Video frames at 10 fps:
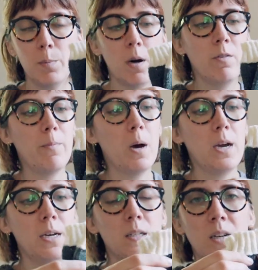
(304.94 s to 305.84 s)
It was part of
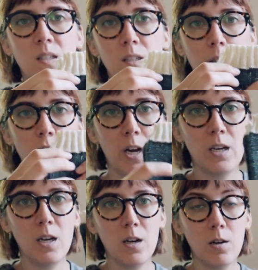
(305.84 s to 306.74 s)
my dust
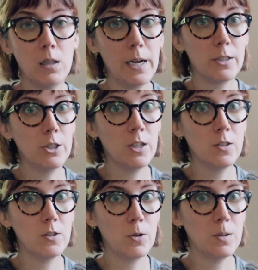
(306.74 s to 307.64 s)
jacket
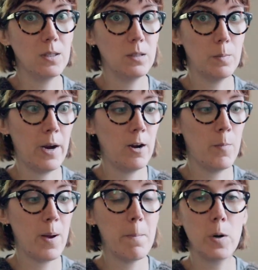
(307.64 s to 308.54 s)
collection, so it's
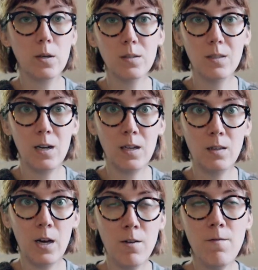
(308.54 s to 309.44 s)
inspired by books that
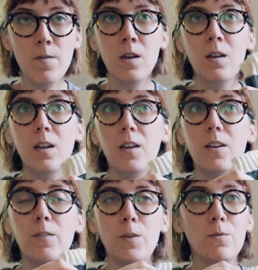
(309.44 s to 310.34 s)
I love.
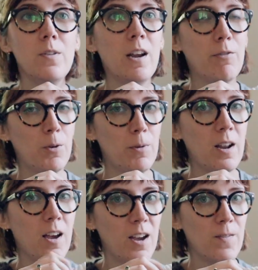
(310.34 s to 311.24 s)
If you've never
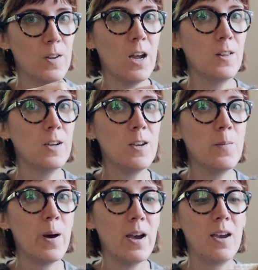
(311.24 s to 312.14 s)
read High
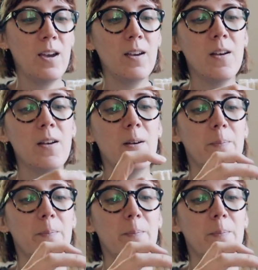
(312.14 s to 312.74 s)
Fidelity by,